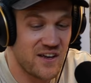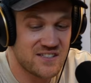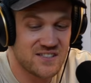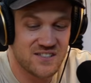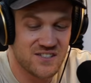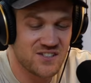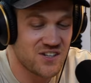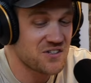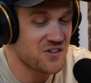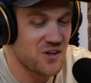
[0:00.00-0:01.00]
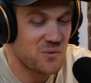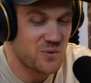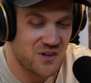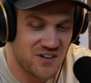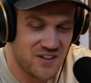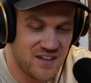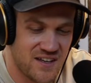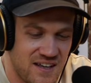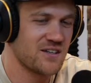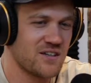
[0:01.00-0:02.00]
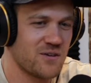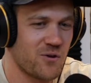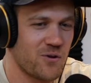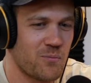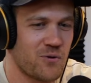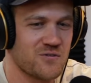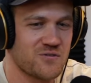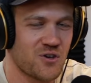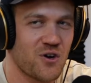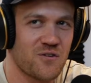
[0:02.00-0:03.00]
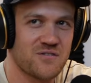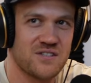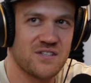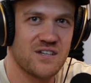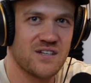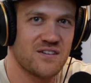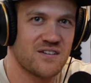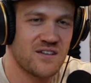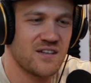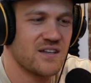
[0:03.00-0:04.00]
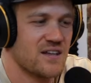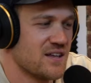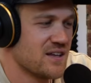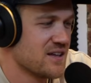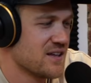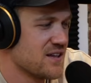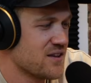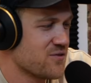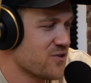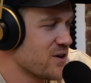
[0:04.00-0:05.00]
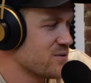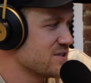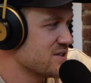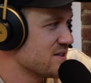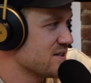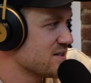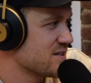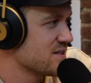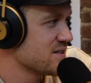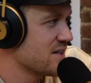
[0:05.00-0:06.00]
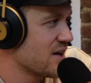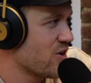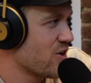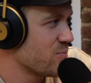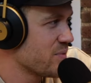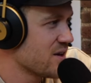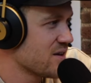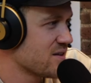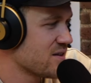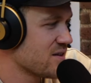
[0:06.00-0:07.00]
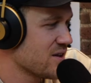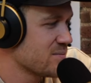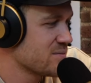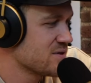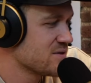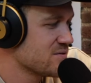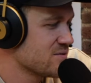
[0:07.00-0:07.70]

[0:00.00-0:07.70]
It's just a good clipper. It preserves the frequencies that aren't being clipped.